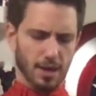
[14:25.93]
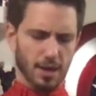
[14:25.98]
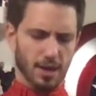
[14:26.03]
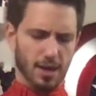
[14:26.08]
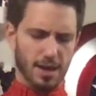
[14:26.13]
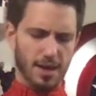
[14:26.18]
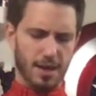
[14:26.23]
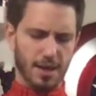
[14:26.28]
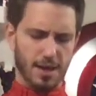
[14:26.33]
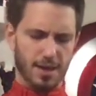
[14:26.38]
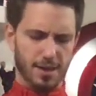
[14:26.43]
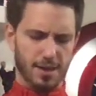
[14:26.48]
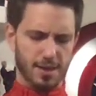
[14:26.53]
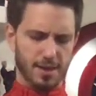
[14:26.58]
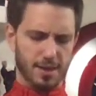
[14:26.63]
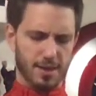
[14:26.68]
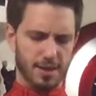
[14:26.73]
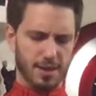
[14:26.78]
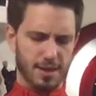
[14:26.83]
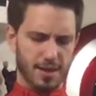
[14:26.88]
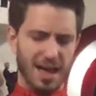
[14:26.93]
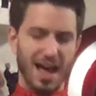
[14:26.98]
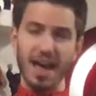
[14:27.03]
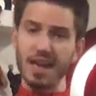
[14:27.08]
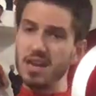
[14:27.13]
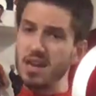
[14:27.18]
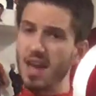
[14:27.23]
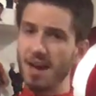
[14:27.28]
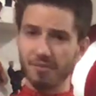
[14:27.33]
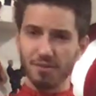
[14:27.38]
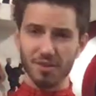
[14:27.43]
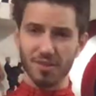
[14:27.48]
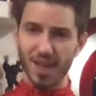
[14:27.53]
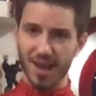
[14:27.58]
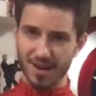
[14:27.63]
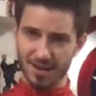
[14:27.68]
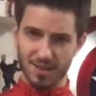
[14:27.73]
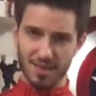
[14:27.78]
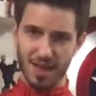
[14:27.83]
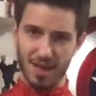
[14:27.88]
I never
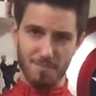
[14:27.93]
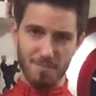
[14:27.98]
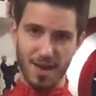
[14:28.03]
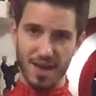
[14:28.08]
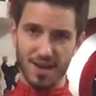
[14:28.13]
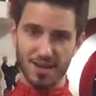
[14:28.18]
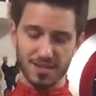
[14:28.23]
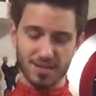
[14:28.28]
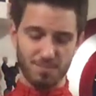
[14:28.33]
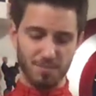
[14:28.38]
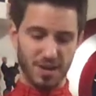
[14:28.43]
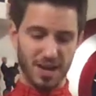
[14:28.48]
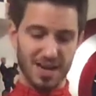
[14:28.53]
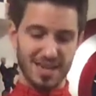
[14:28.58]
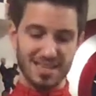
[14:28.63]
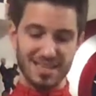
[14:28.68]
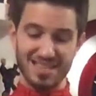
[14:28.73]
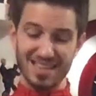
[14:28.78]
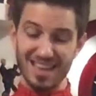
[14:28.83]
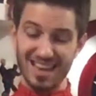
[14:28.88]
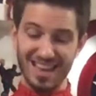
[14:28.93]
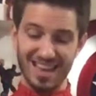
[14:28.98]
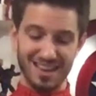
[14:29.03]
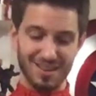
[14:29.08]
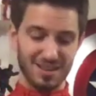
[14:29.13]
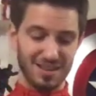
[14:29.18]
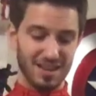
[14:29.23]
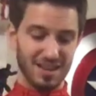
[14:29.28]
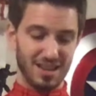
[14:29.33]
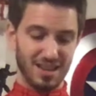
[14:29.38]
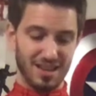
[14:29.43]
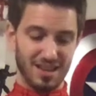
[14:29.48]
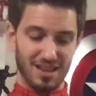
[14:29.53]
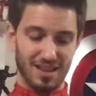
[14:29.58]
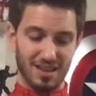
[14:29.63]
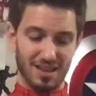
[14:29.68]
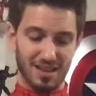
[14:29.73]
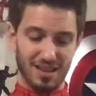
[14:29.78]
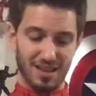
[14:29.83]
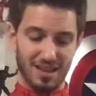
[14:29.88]
liked that mask, but I did it.
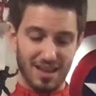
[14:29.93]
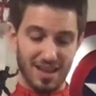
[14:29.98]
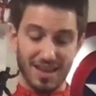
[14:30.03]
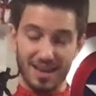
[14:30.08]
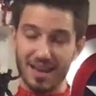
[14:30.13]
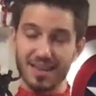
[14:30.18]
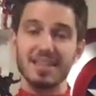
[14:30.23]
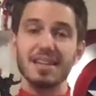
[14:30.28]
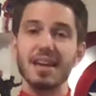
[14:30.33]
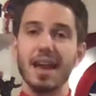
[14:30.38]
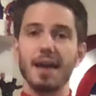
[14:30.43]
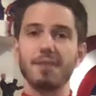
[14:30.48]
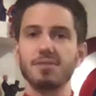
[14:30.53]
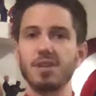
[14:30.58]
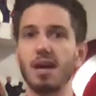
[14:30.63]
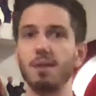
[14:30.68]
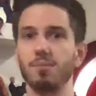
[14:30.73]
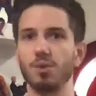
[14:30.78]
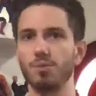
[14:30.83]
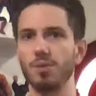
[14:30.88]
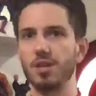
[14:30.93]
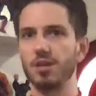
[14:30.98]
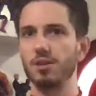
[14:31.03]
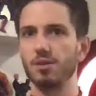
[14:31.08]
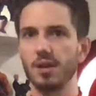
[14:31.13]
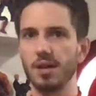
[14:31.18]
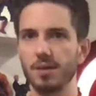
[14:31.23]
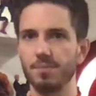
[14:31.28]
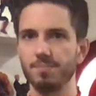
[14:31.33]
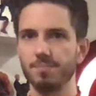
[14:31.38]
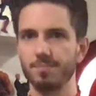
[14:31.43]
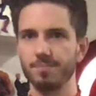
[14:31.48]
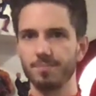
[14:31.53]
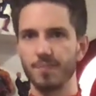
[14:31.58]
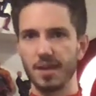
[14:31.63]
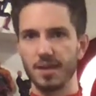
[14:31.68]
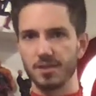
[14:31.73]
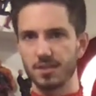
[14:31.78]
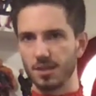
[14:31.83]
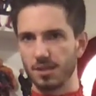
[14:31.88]
I didn't have time to redo it,
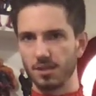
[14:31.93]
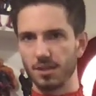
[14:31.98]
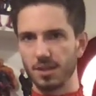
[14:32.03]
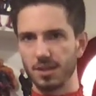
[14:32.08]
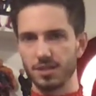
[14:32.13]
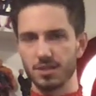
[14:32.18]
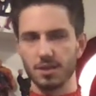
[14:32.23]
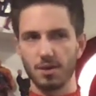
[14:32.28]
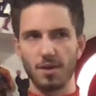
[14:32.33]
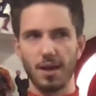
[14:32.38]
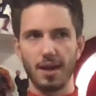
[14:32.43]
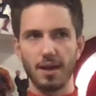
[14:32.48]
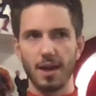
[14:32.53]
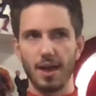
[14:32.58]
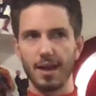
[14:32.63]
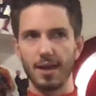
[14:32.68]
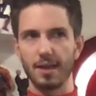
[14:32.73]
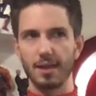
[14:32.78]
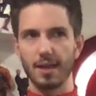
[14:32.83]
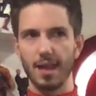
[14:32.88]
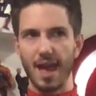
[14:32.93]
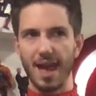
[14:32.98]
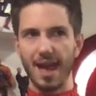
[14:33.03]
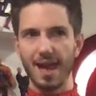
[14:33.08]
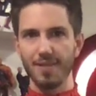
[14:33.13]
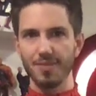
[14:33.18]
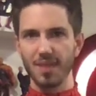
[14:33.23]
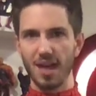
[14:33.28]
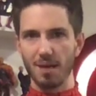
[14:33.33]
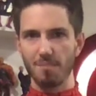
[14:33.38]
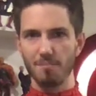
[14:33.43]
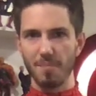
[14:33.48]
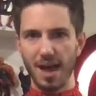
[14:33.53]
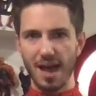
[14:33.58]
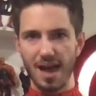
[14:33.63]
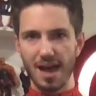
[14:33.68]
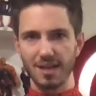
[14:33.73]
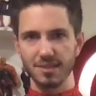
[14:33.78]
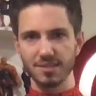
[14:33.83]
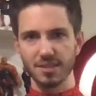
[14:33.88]
basically. So I had that
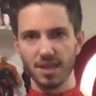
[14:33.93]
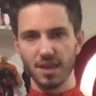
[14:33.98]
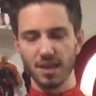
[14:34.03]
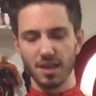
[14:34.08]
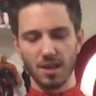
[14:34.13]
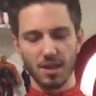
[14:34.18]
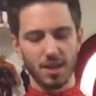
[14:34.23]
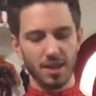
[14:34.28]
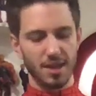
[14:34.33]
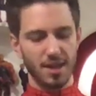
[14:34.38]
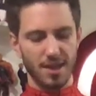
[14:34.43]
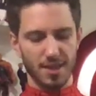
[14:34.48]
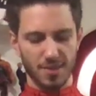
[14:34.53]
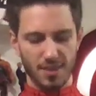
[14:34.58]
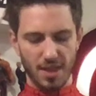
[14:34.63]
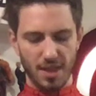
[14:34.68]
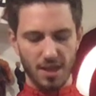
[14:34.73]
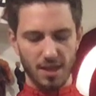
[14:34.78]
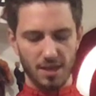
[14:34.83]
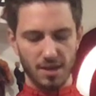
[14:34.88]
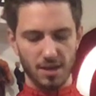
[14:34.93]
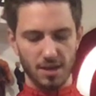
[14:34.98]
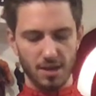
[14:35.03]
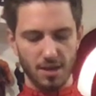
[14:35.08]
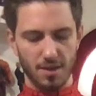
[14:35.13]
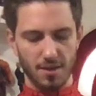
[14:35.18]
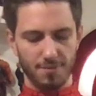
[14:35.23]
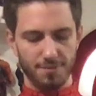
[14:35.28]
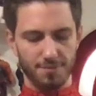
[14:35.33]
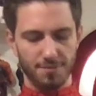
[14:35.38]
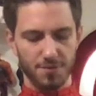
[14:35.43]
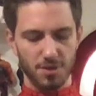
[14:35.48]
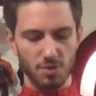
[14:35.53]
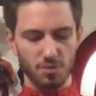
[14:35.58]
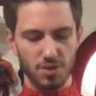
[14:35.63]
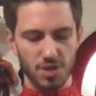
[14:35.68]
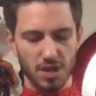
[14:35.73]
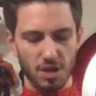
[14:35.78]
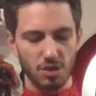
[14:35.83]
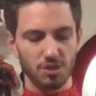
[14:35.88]
mask, and then a few
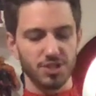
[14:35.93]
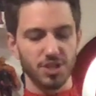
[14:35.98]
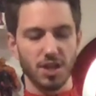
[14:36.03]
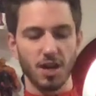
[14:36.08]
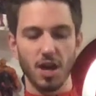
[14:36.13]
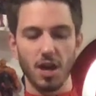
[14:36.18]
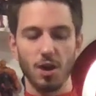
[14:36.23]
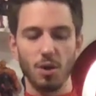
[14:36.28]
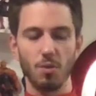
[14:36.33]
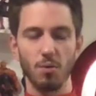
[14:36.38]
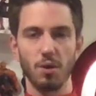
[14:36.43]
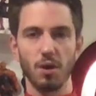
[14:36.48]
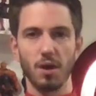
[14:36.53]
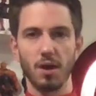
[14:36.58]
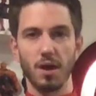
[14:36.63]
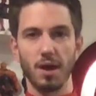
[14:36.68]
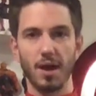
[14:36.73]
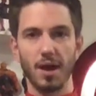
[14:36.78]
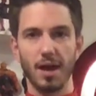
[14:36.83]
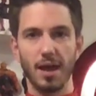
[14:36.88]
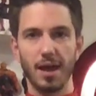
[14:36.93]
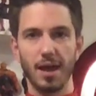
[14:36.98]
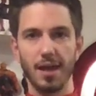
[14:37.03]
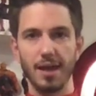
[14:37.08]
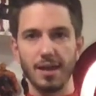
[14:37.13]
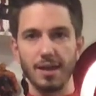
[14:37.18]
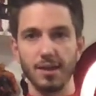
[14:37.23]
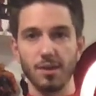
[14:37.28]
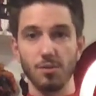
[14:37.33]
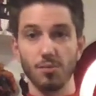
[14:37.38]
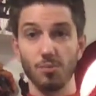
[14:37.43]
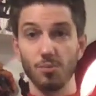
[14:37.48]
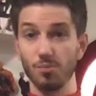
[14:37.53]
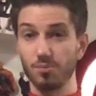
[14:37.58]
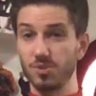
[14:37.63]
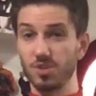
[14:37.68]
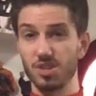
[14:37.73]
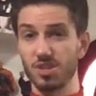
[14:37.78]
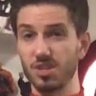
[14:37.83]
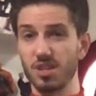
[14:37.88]
years ago, I
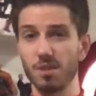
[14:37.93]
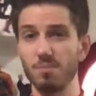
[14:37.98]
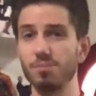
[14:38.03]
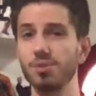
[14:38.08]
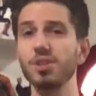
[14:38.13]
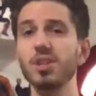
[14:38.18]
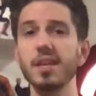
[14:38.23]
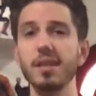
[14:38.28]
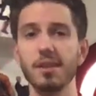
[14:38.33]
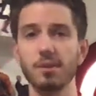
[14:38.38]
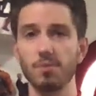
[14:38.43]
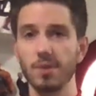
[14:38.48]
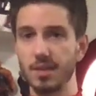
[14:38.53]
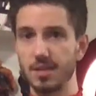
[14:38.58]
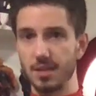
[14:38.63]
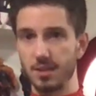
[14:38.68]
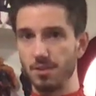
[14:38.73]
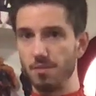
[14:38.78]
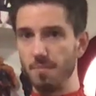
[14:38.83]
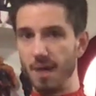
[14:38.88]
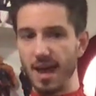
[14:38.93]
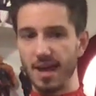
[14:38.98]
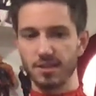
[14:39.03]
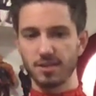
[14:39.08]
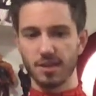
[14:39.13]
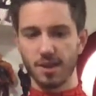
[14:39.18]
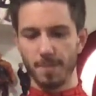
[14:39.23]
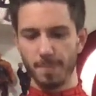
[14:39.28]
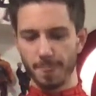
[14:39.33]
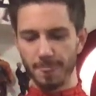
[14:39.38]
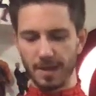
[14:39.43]
just completely redid the mask.